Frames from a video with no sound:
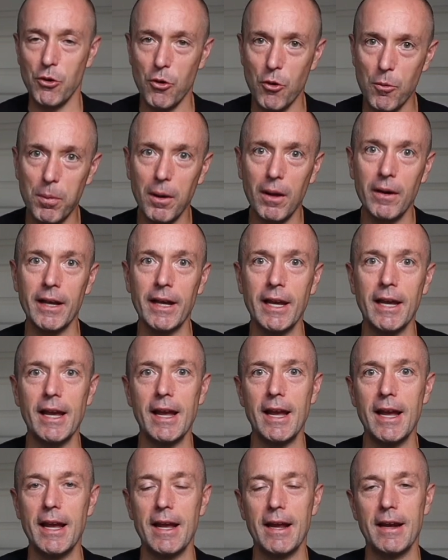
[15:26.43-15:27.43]
or plugging
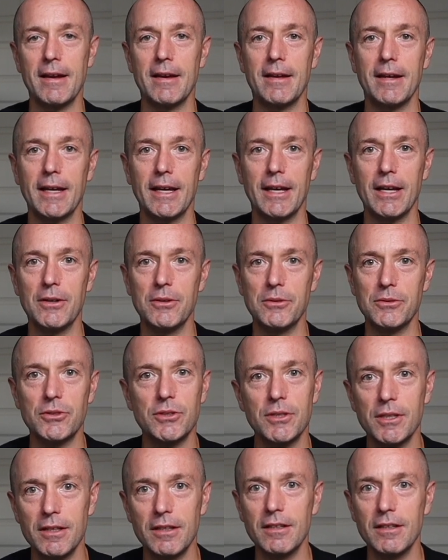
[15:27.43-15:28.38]
it in and it goes,